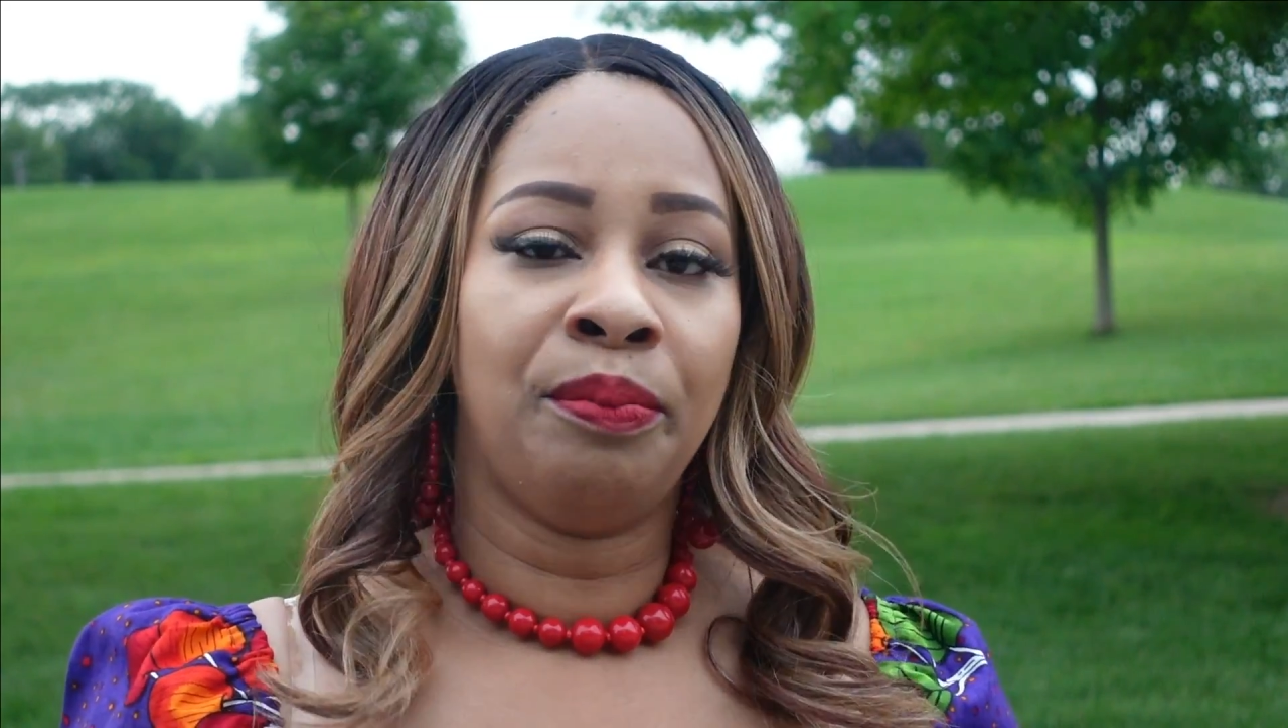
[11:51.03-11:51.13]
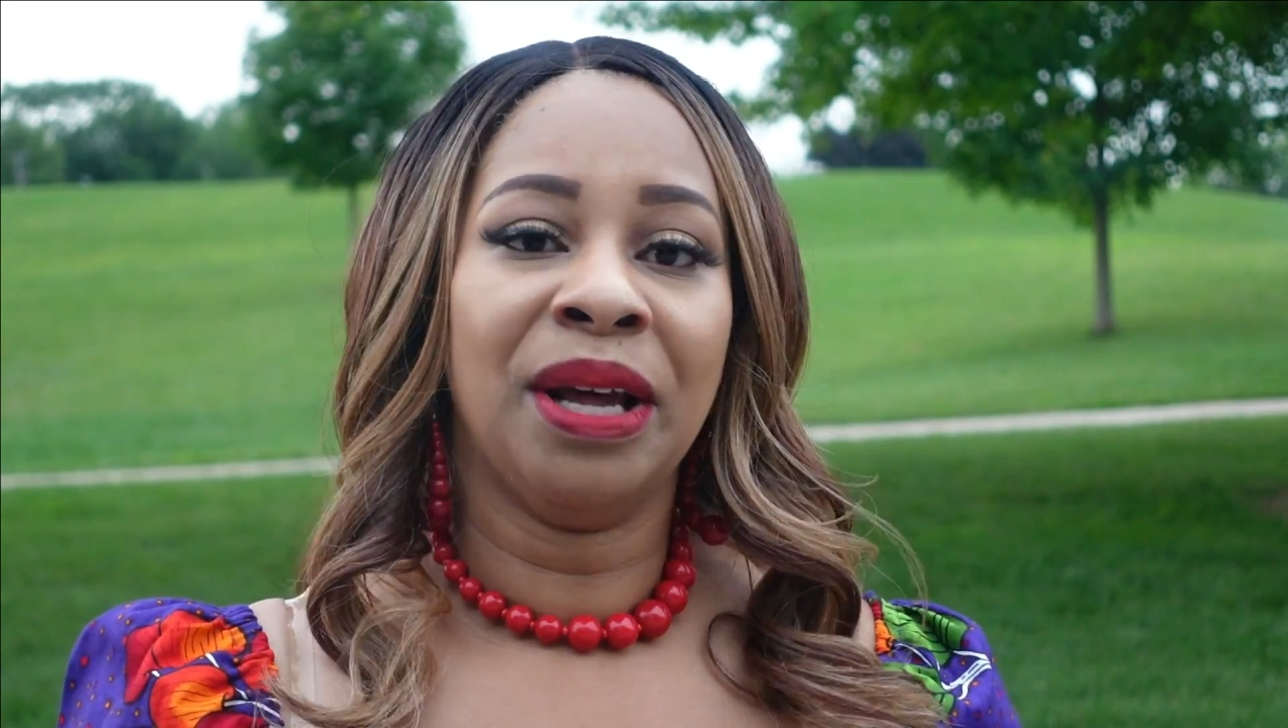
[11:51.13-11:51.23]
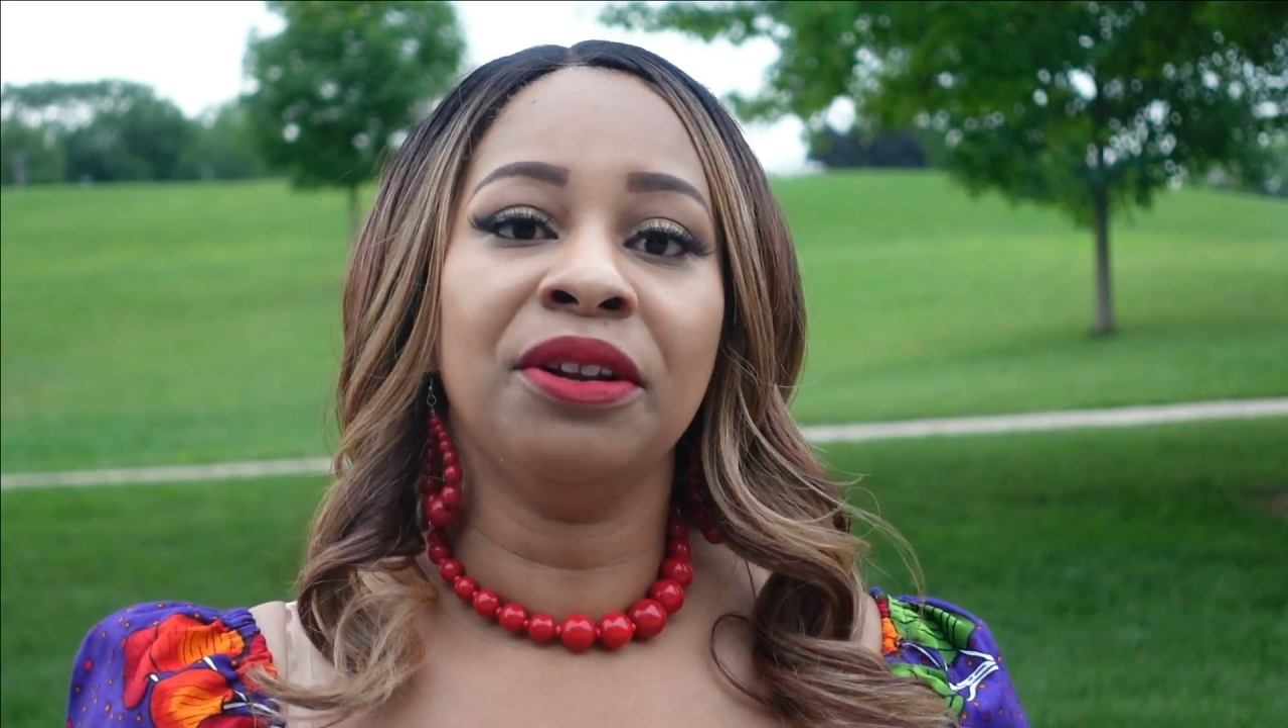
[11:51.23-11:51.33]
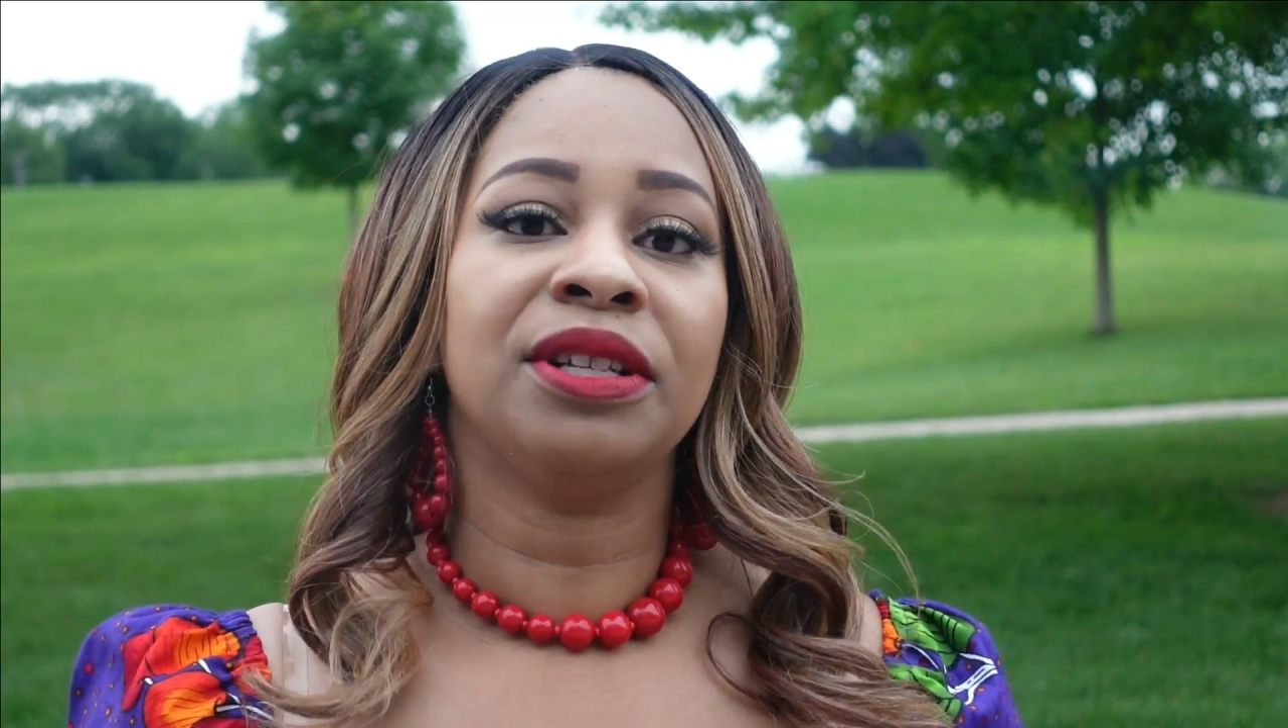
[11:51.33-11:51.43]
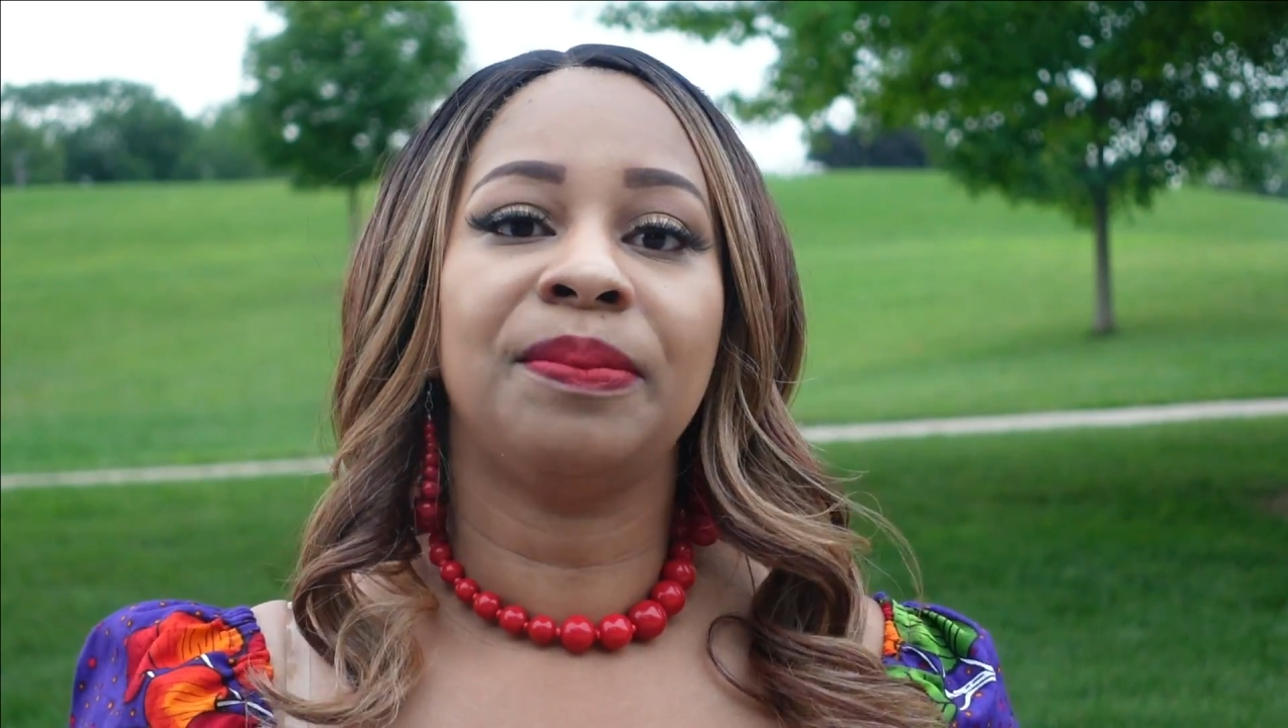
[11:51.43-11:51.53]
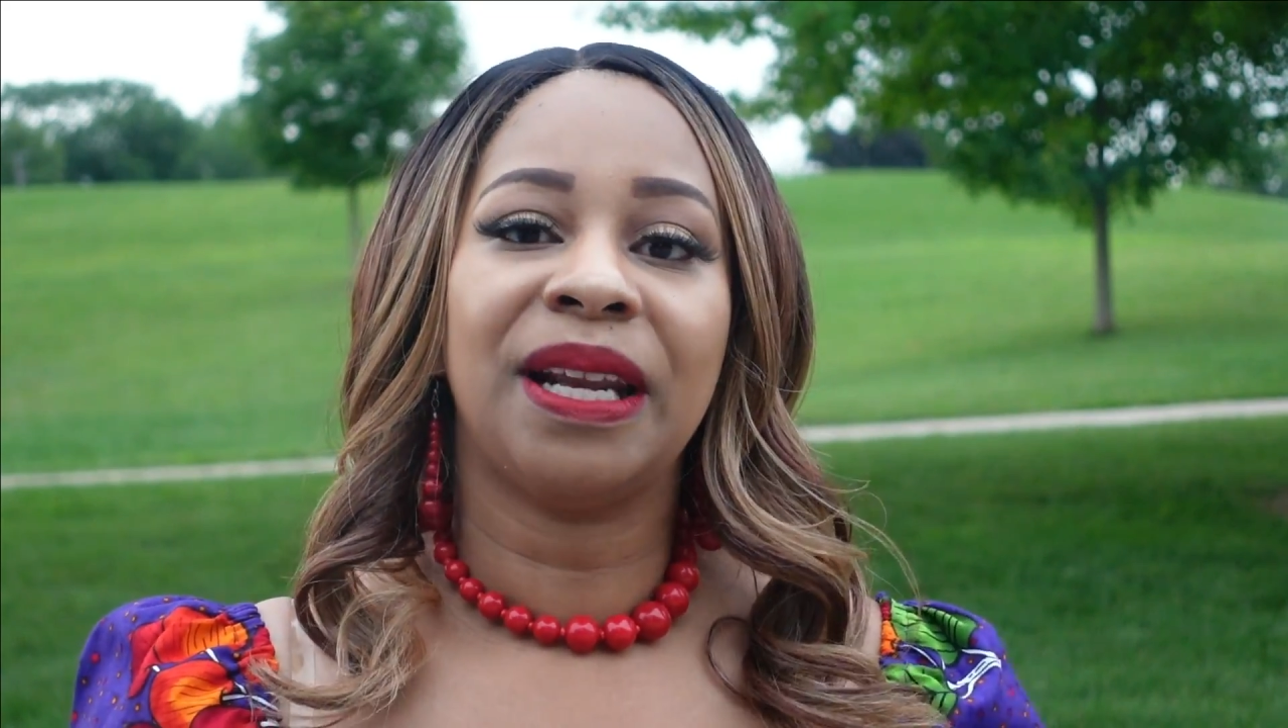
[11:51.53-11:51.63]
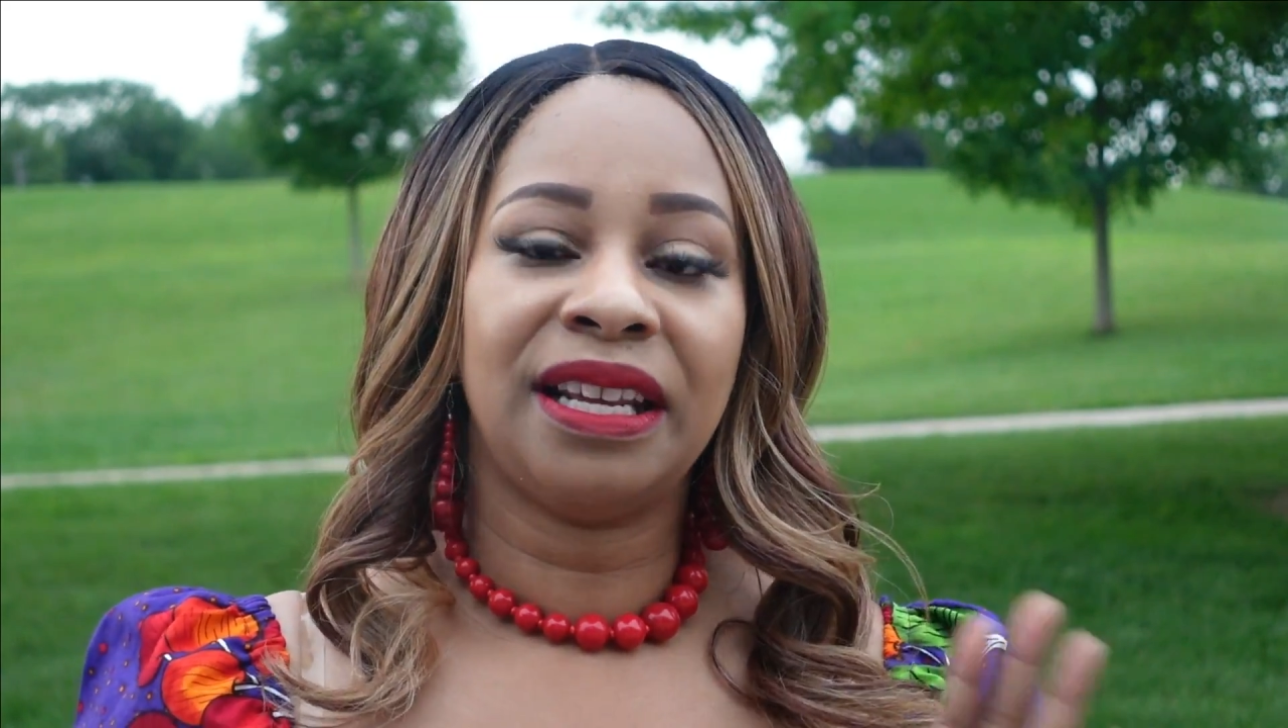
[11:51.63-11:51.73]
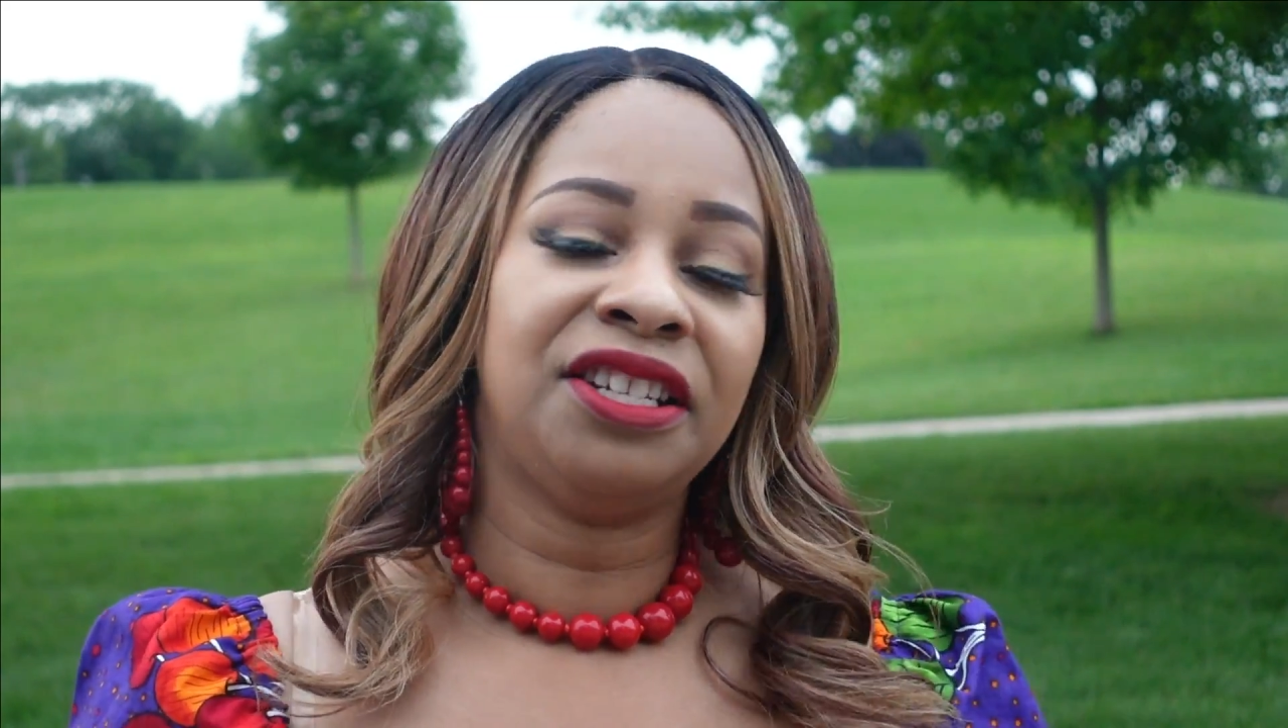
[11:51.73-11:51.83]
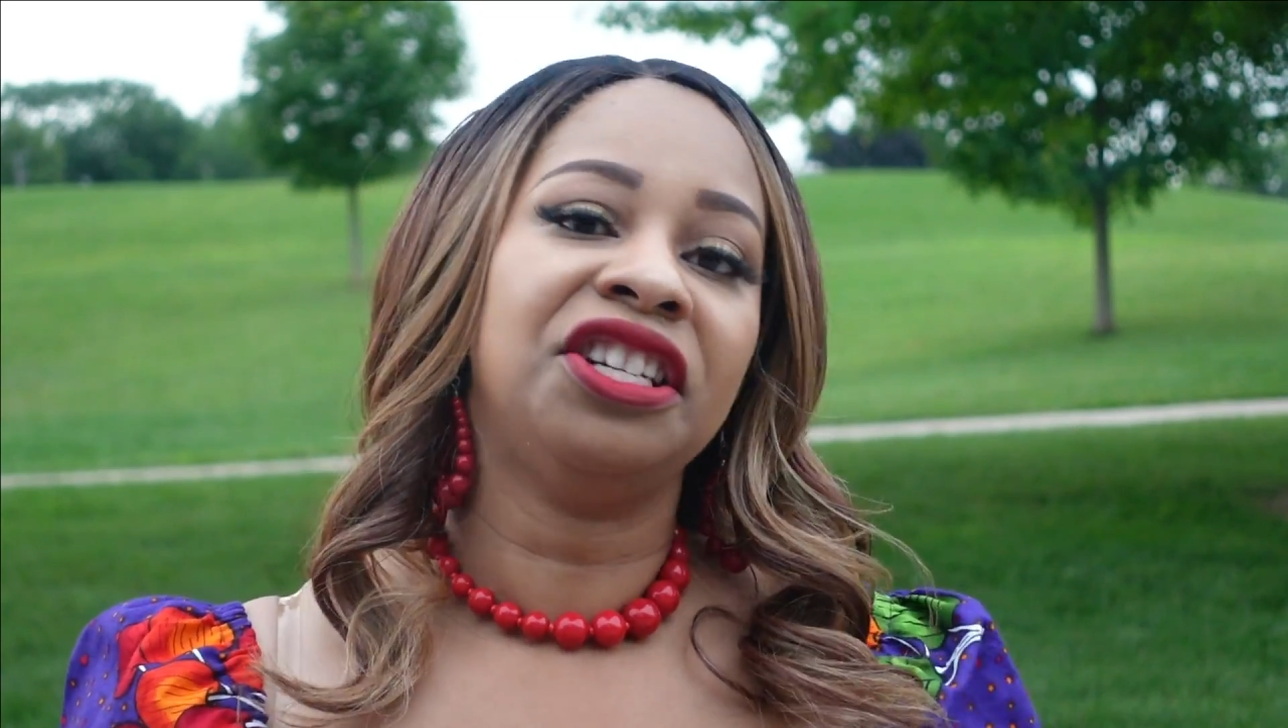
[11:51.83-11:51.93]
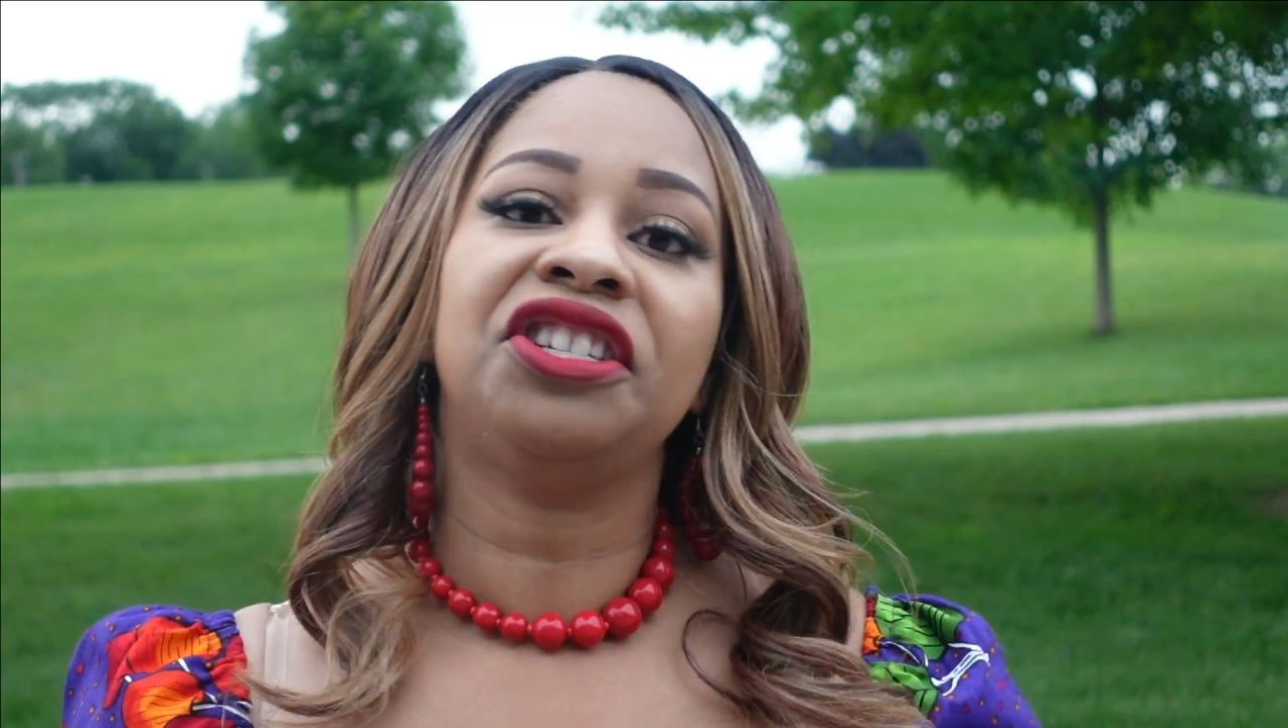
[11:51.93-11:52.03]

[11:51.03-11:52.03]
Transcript: bundles, but it's